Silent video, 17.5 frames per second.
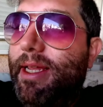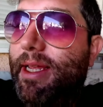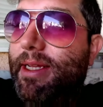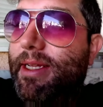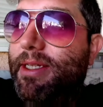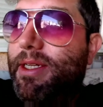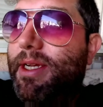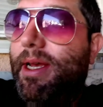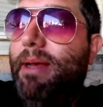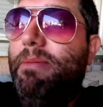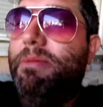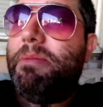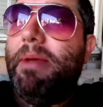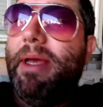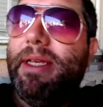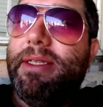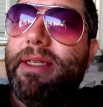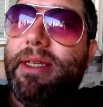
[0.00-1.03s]
get the jobs.
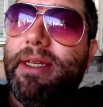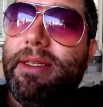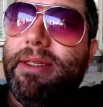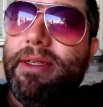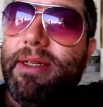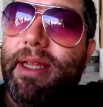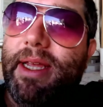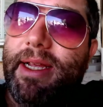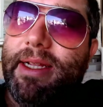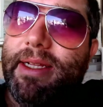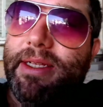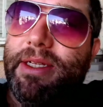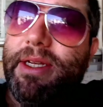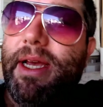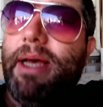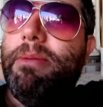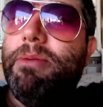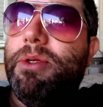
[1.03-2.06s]
Mexicans are taking the
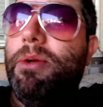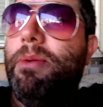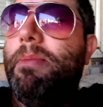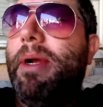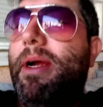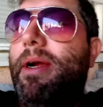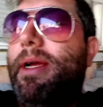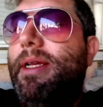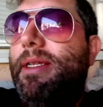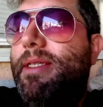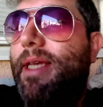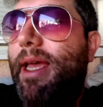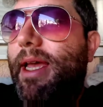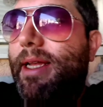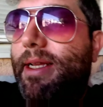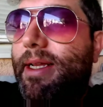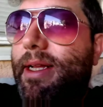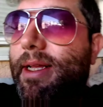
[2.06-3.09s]
jobs, so Americans
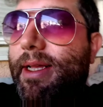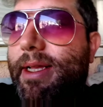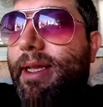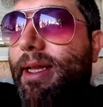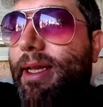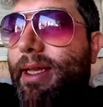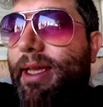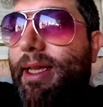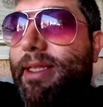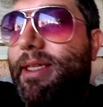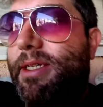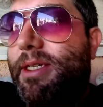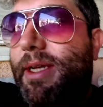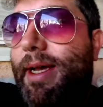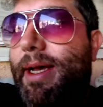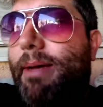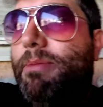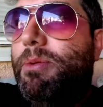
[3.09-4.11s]
can't get the
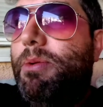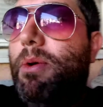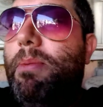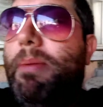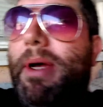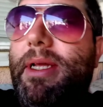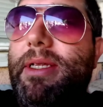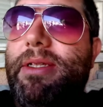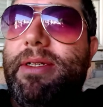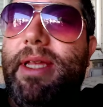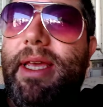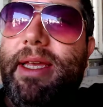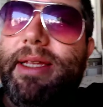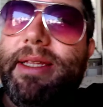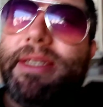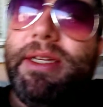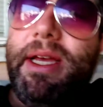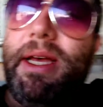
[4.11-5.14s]
jobs. Robots are
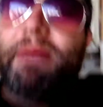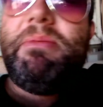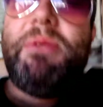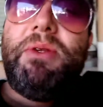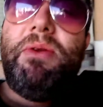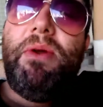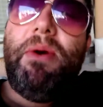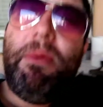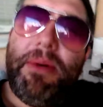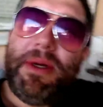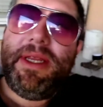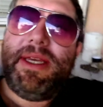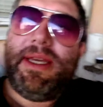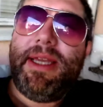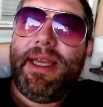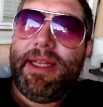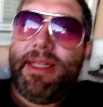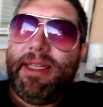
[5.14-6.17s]
taking the jobs, so nobody
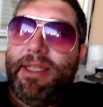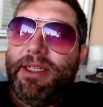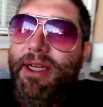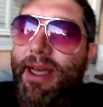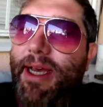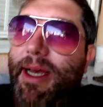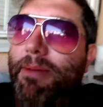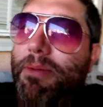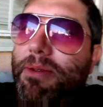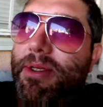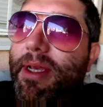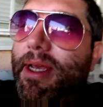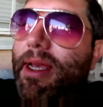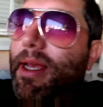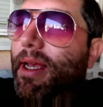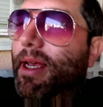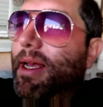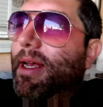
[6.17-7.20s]
can get the jobs.
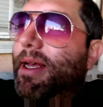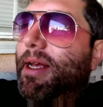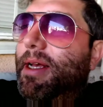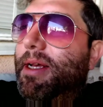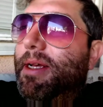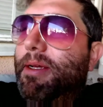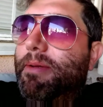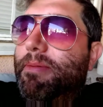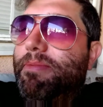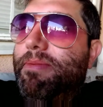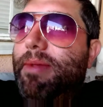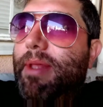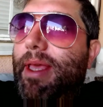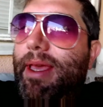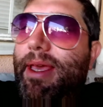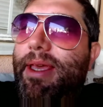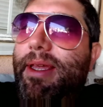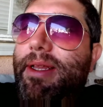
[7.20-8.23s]

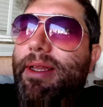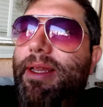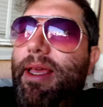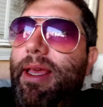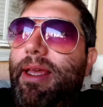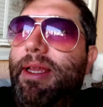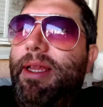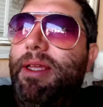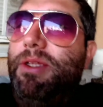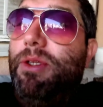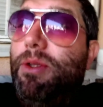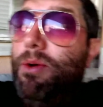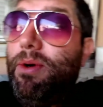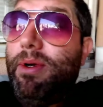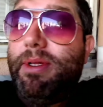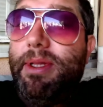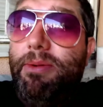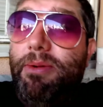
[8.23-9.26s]
And
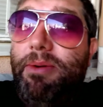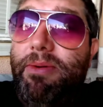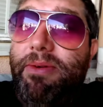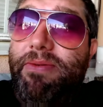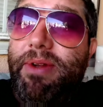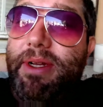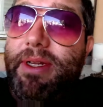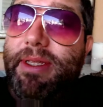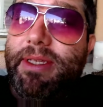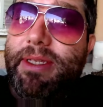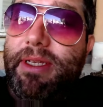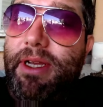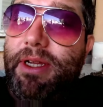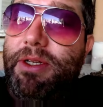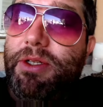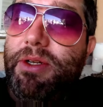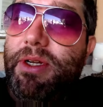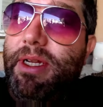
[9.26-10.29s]
historically, what we've done in this
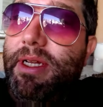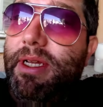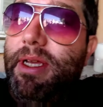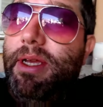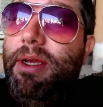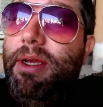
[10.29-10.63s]
country